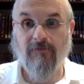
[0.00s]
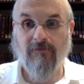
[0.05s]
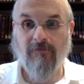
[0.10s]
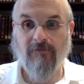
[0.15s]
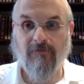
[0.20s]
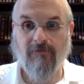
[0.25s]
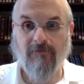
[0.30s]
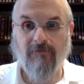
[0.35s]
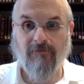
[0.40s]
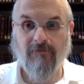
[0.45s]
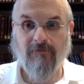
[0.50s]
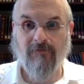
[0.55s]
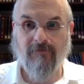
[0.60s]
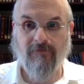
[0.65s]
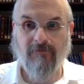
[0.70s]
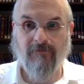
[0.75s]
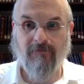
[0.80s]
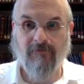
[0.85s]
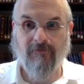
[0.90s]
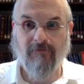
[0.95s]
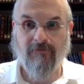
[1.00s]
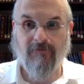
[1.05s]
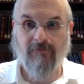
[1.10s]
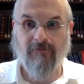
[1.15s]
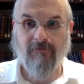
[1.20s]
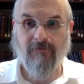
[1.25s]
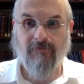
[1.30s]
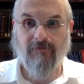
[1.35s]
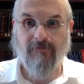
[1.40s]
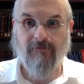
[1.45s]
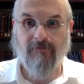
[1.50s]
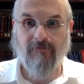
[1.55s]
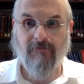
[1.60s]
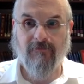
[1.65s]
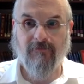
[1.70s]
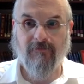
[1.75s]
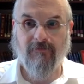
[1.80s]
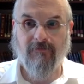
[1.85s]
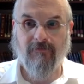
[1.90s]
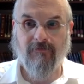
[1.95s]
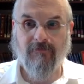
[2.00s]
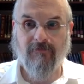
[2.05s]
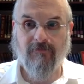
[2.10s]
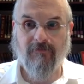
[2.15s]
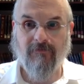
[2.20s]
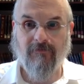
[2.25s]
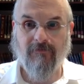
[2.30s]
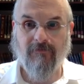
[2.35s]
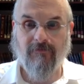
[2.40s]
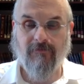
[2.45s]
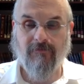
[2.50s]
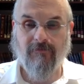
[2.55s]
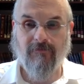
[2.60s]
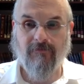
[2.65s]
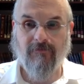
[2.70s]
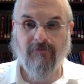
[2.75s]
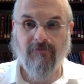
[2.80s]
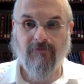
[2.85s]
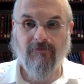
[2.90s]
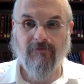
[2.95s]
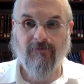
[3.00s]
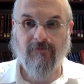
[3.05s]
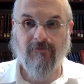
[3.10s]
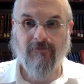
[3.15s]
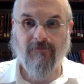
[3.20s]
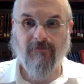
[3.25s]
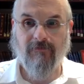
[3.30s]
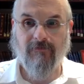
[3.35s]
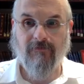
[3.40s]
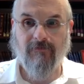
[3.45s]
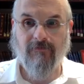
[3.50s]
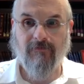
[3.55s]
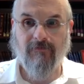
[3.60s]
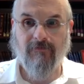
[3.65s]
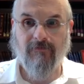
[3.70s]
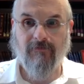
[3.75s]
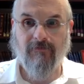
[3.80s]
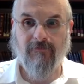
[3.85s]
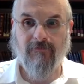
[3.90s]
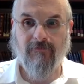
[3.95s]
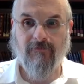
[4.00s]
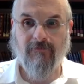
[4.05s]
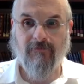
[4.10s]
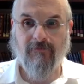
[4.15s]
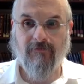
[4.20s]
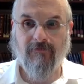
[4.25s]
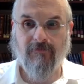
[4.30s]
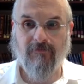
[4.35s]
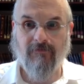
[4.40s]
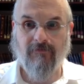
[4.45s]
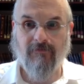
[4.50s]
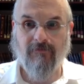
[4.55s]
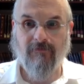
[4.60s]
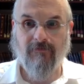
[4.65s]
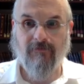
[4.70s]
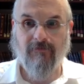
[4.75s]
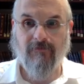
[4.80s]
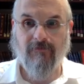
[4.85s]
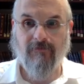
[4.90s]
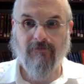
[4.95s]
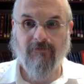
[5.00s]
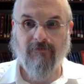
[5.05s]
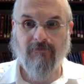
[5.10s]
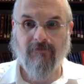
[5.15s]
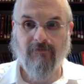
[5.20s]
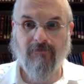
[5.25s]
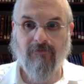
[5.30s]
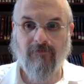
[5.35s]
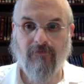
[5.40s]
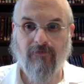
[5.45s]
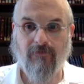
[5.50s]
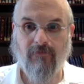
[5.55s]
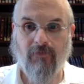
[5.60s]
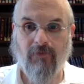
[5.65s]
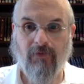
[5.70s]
[no speech]